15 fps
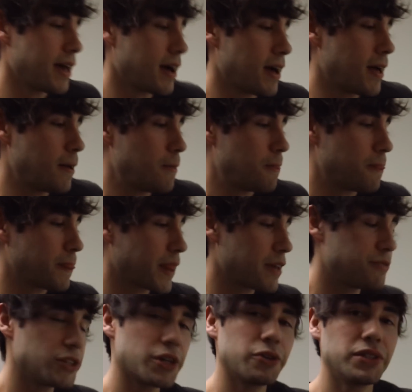Um,
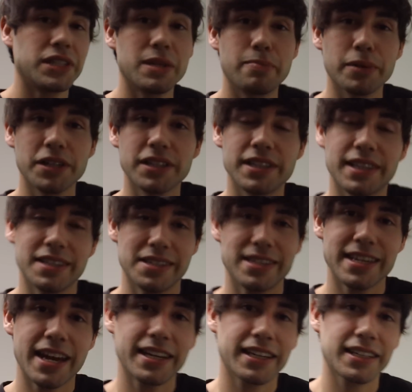if you go deeper into the
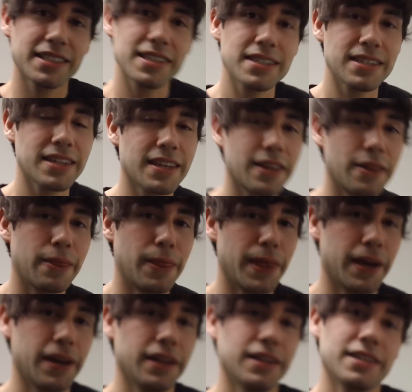settings,
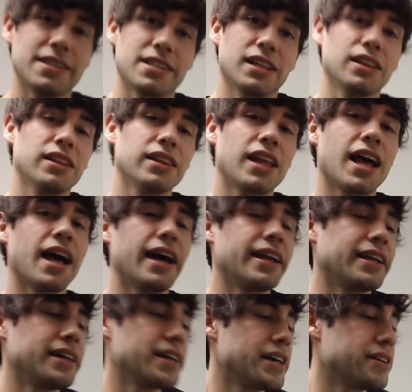there is a
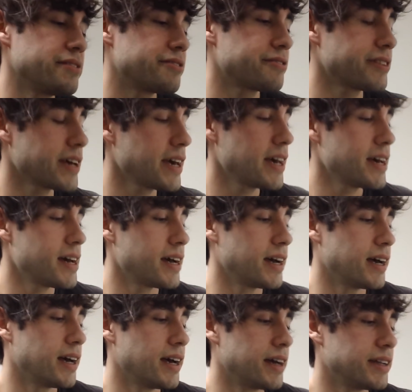lot of
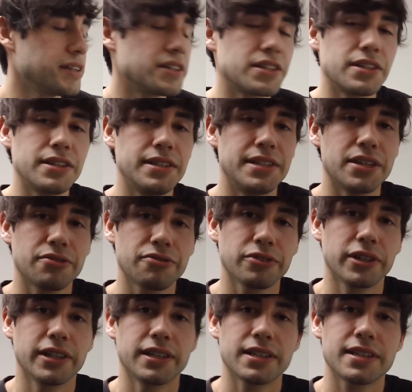uh,
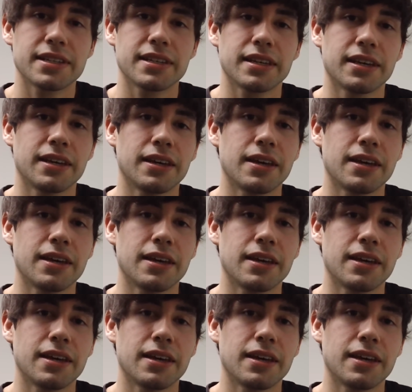different